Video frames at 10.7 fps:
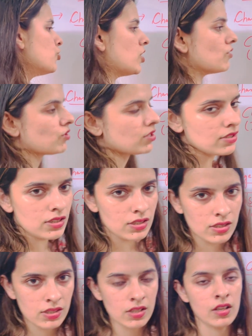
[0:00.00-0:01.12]
changes.
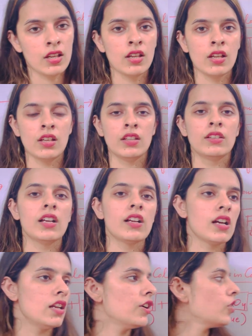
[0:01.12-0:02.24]
The
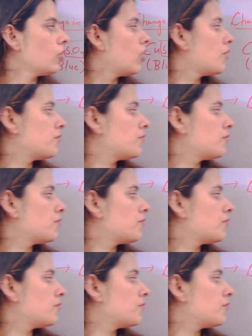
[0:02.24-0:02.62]
color of